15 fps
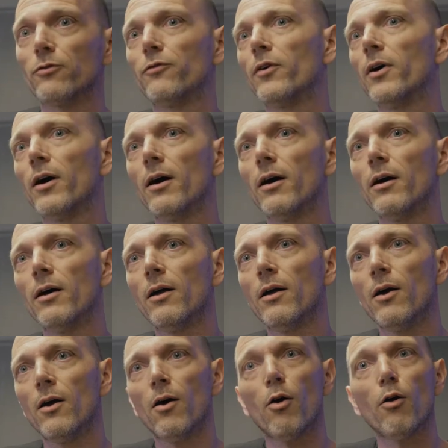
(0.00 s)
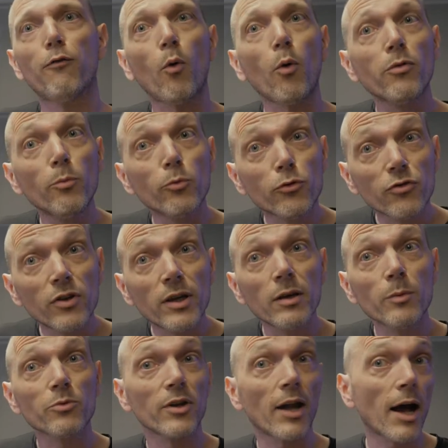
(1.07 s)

of, uh, of all the museums and